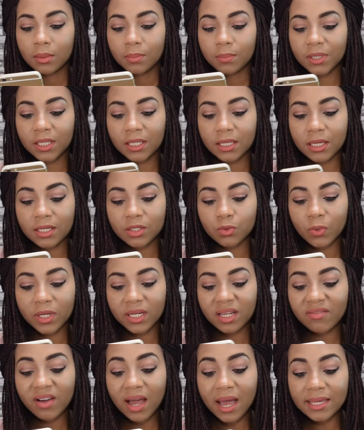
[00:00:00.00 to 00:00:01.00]
because
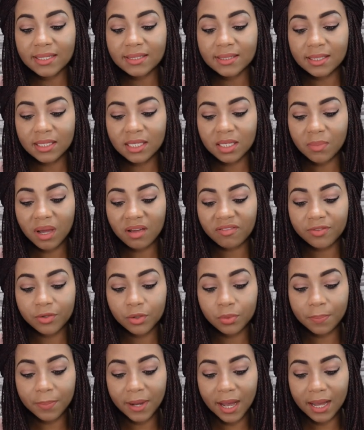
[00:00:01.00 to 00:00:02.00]
whenever I see him, I
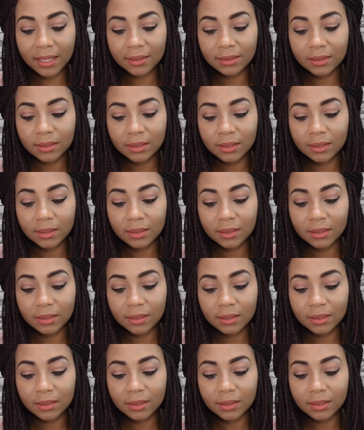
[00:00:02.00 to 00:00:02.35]
feel bad